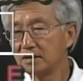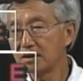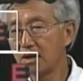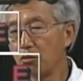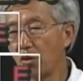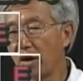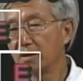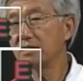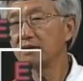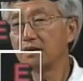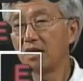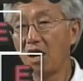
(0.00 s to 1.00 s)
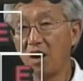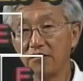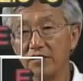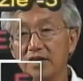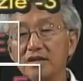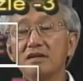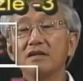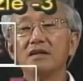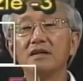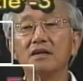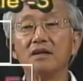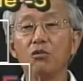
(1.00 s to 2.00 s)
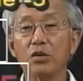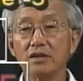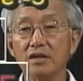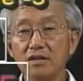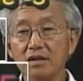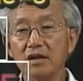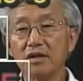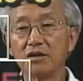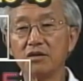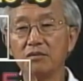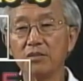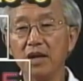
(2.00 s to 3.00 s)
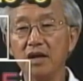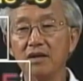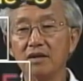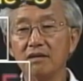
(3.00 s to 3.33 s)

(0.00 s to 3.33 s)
somewhat obvious what this letter could be?